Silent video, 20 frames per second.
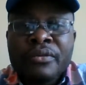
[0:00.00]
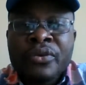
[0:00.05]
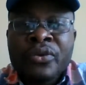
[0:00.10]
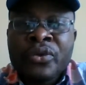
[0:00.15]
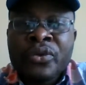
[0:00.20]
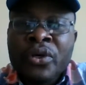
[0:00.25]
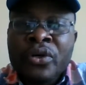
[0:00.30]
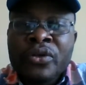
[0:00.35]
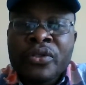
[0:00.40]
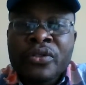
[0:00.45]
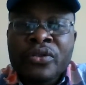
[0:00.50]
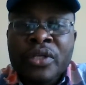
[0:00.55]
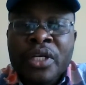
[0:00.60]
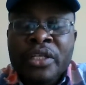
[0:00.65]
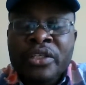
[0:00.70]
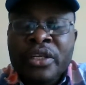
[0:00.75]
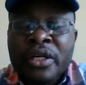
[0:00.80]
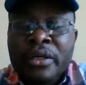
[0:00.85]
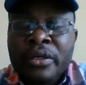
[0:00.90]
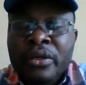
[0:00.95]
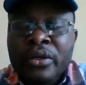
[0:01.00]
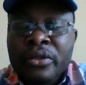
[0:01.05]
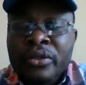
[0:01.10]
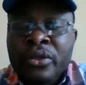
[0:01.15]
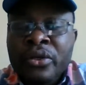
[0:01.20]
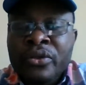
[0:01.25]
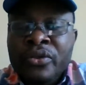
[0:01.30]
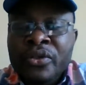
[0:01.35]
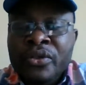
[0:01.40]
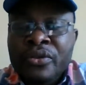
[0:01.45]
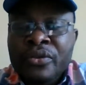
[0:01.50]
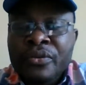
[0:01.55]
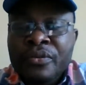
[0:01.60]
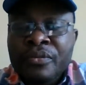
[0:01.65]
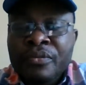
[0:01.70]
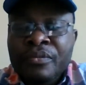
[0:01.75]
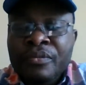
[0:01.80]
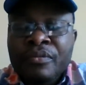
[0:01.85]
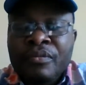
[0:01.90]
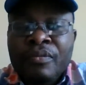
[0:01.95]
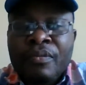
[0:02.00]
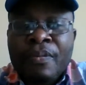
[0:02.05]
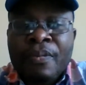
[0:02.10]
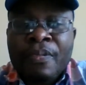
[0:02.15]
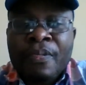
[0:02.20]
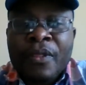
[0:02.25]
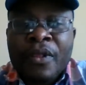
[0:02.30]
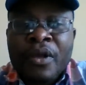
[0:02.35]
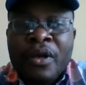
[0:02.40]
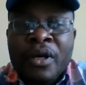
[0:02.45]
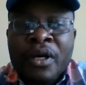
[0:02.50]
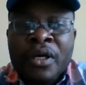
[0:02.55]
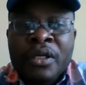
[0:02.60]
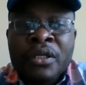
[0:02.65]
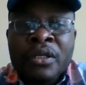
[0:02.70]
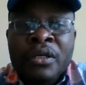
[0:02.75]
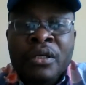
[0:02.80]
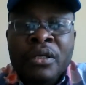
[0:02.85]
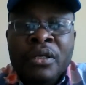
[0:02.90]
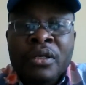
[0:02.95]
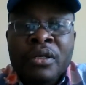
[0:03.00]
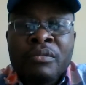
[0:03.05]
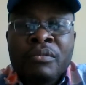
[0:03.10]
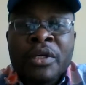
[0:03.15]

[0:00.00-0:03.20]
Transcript: Kudos to Nigerian doctors and the